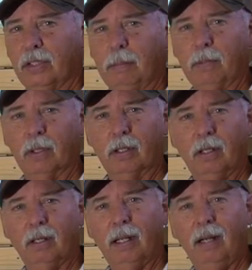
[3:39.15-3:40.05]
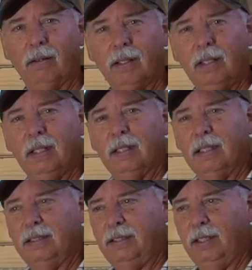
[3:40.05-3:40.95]
and I'm going to cull out
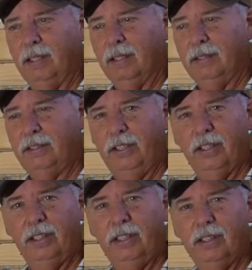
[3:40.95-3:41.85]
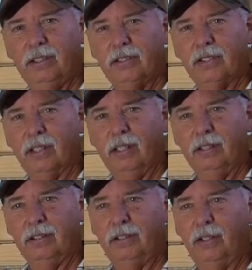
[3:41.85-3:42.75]
10, 10 hens
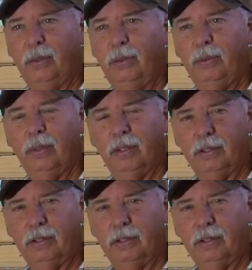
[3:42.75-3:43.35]
and two,